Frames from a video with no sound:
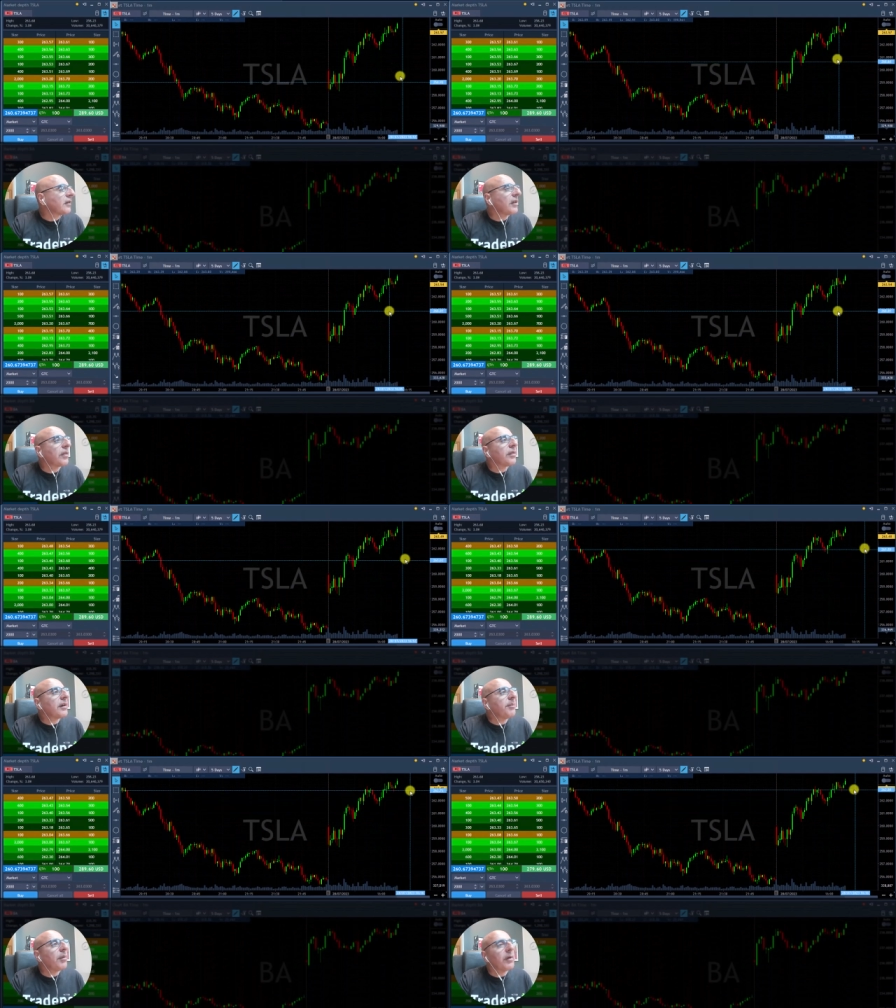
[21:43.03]
the three
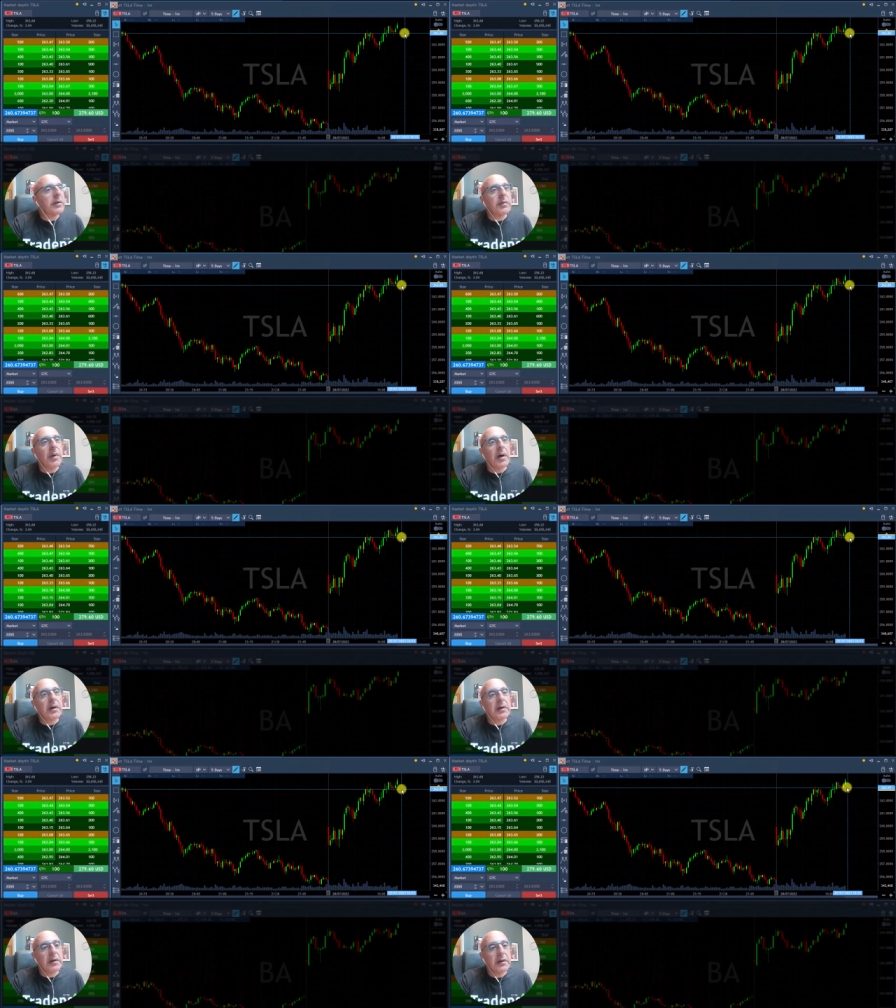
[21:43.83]
point
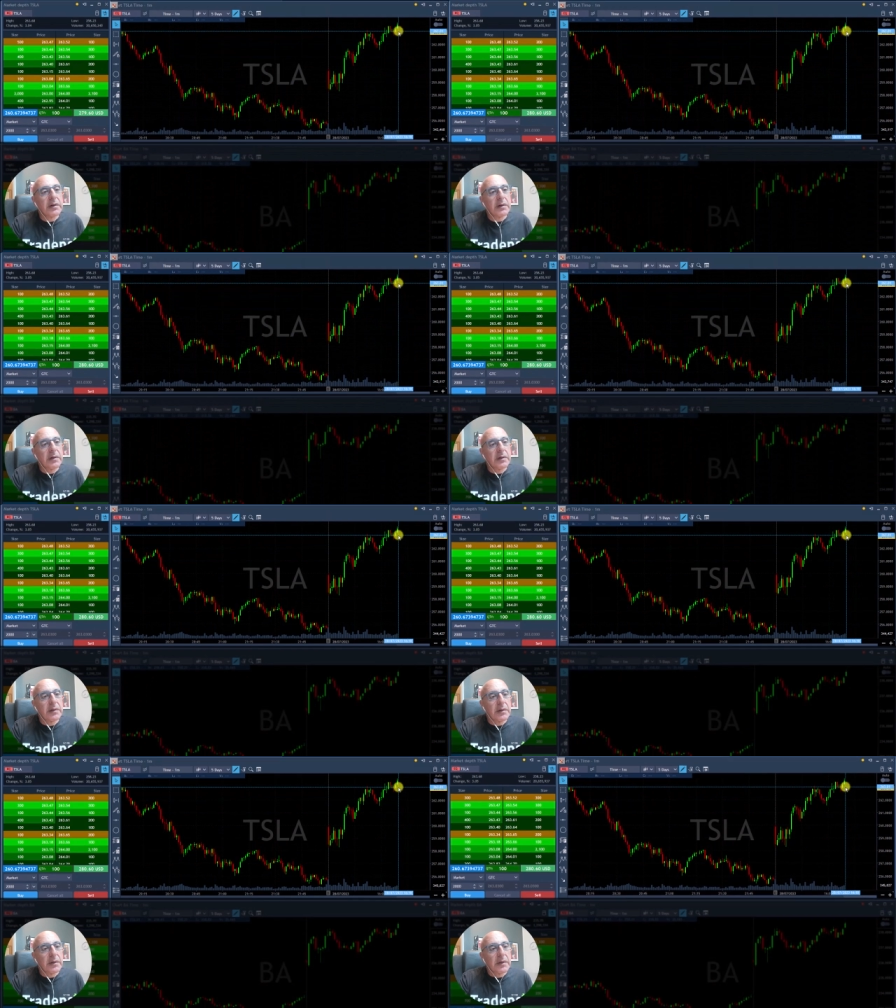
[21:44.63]
mark.
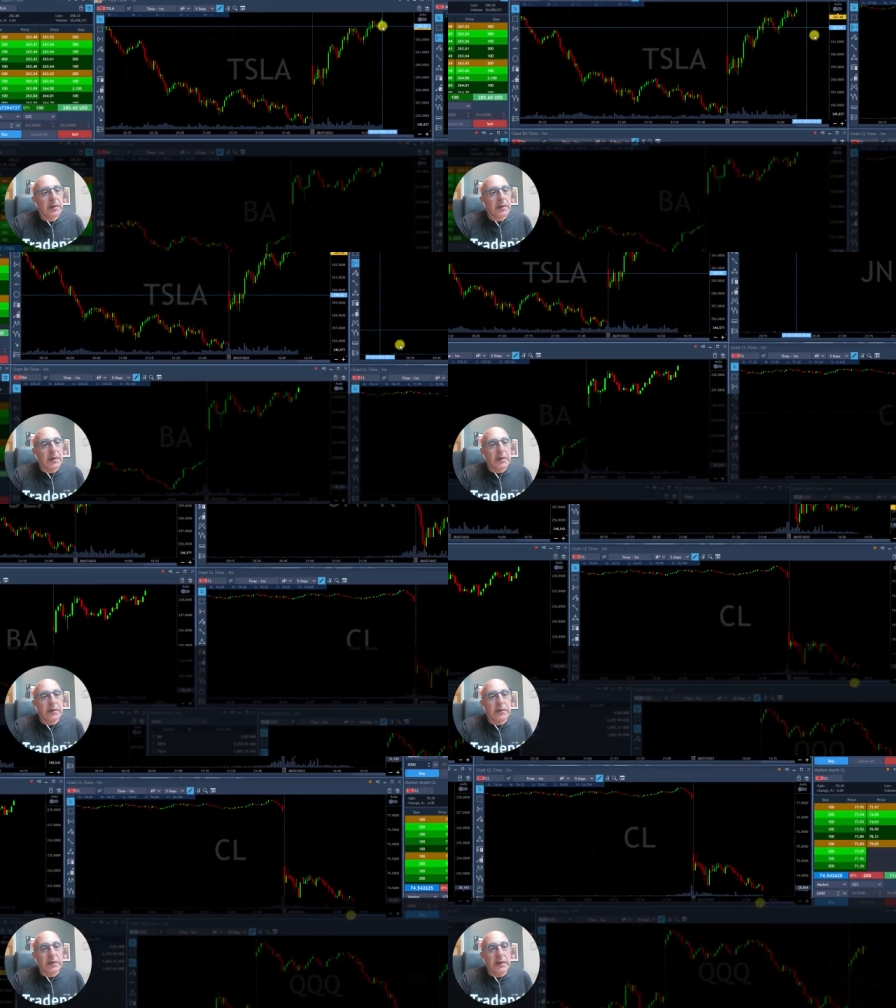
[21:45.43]

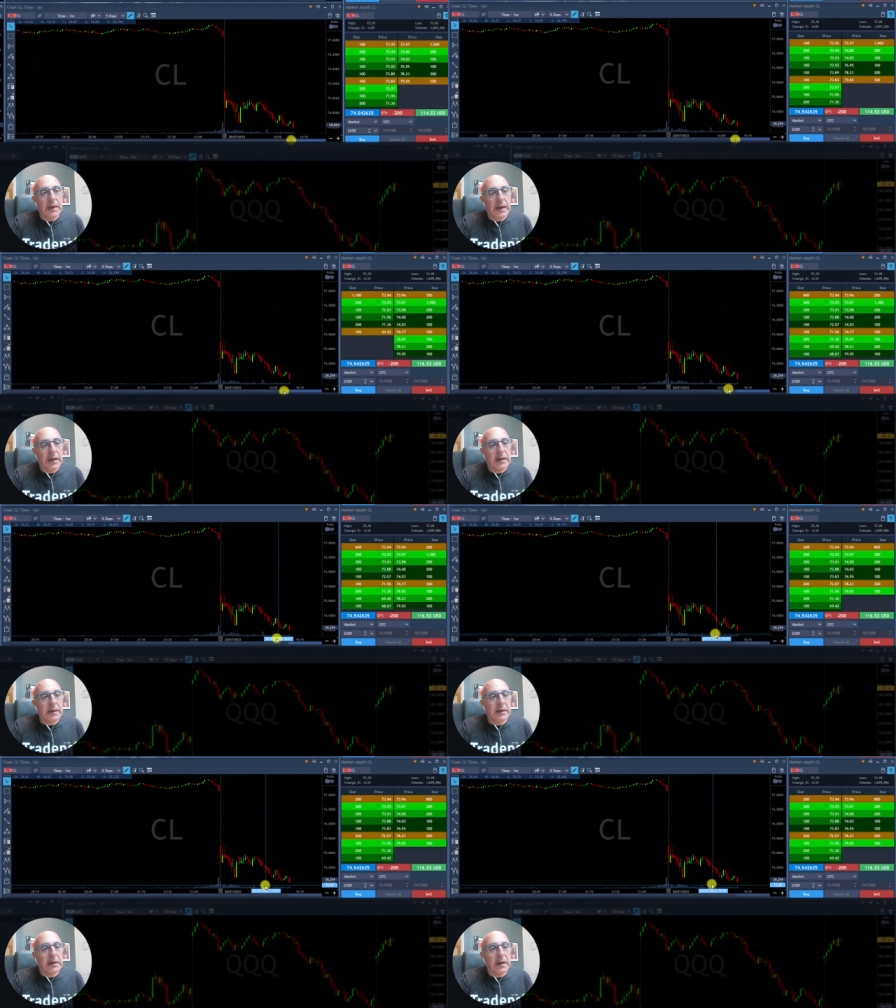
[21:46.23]

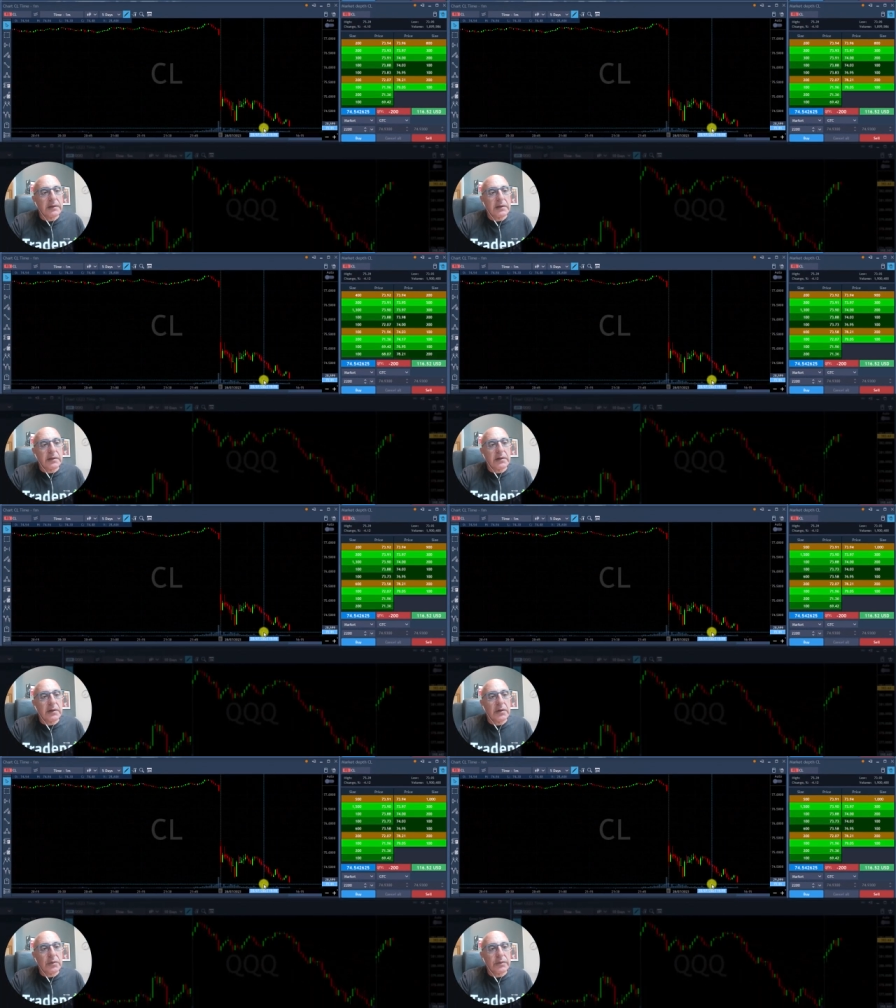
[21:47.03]
CL under the
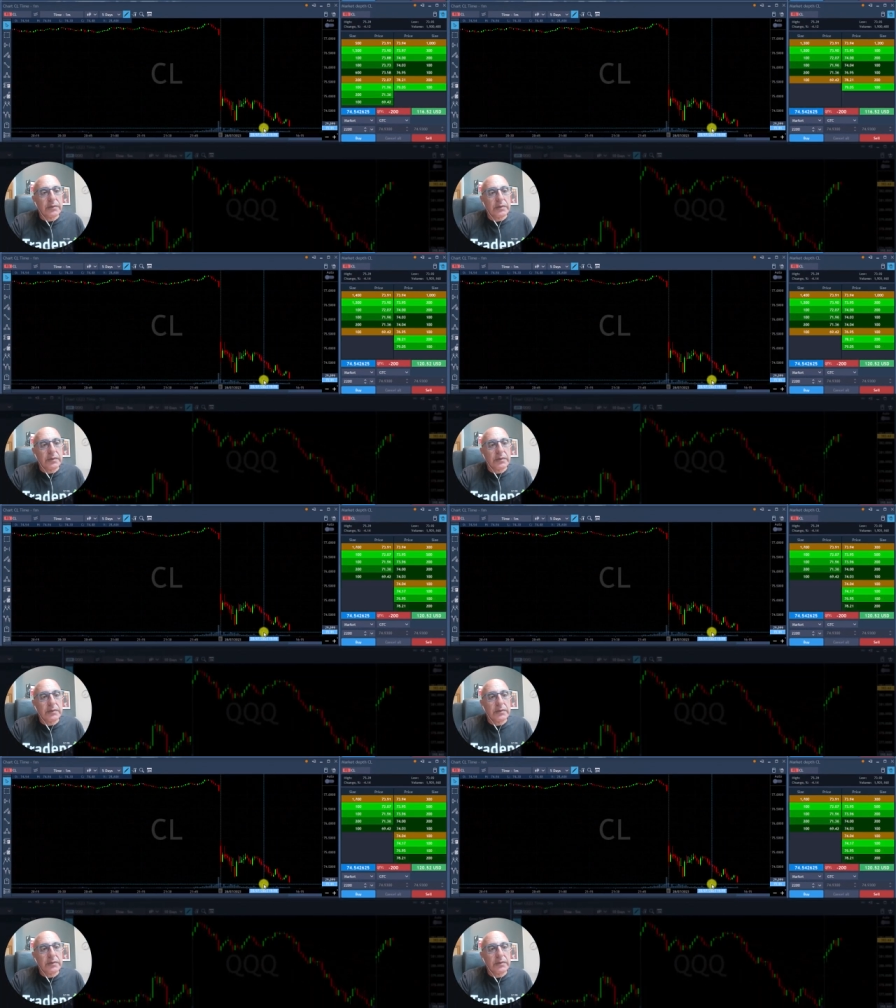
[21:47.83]
lows.